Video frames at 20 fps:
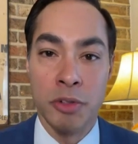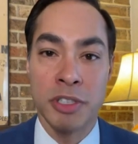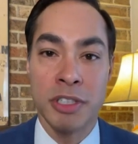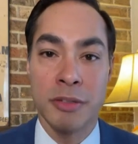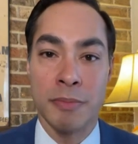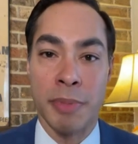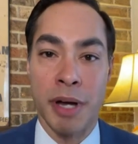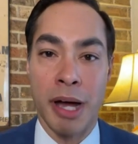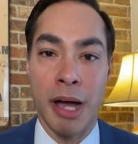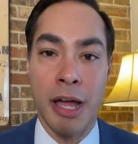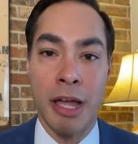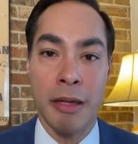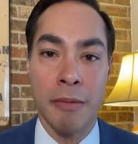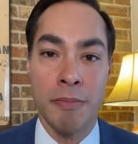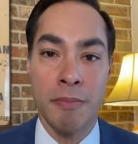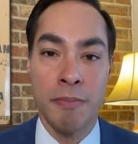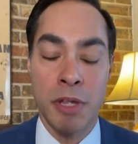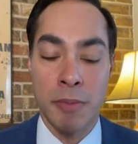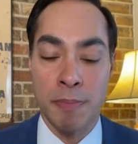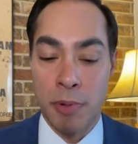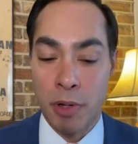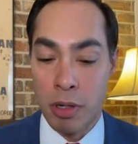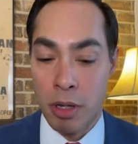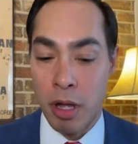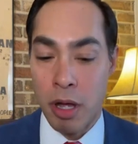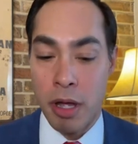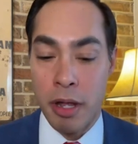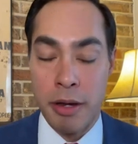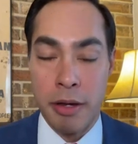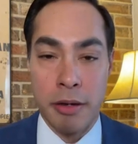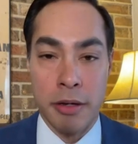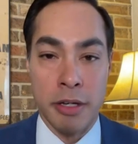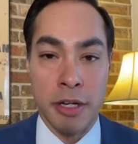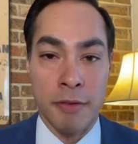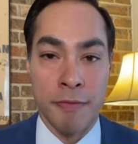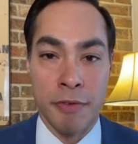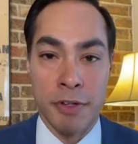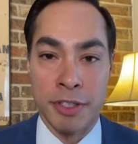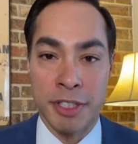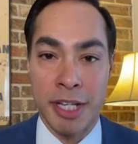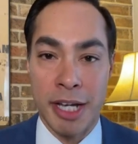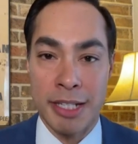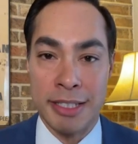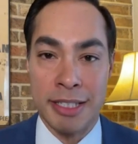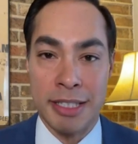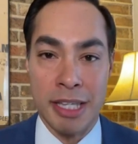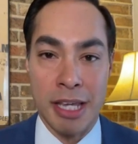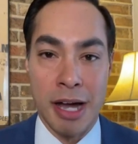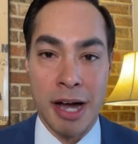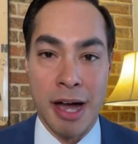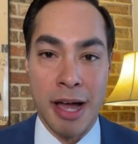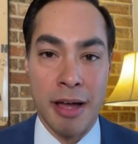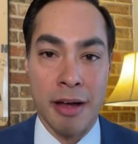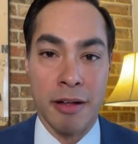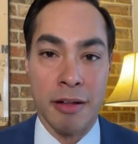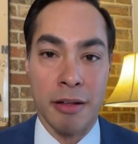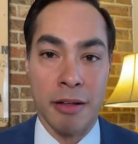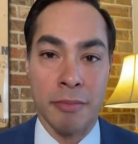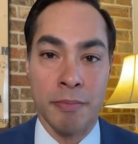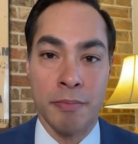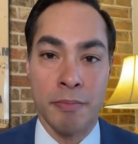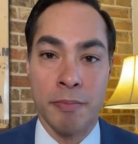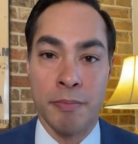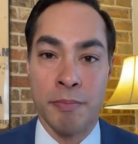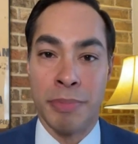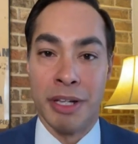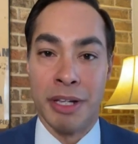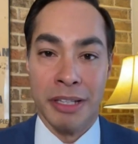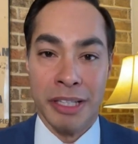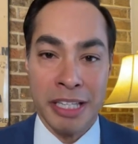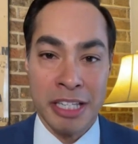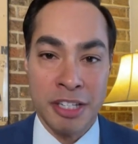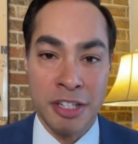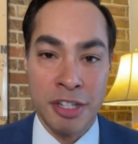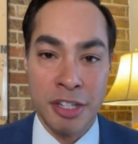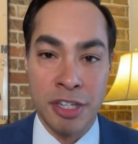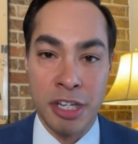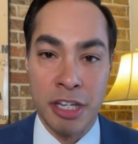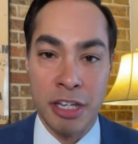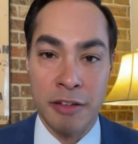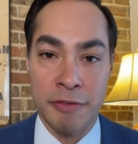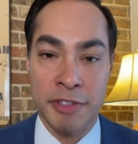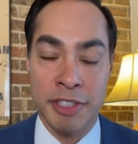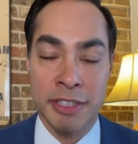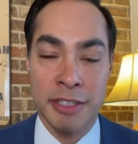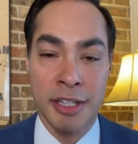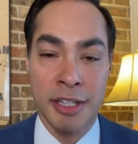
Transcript: by people on different sides of the aisle, police chiefs,